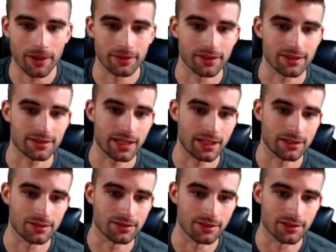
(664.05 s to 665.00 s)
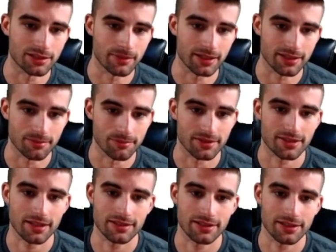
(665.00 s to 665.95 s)
I think Stanton does make some
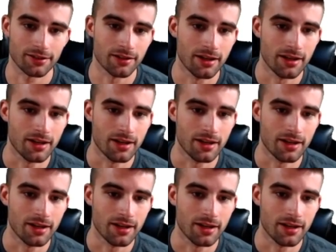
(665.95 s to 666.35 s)
sense here.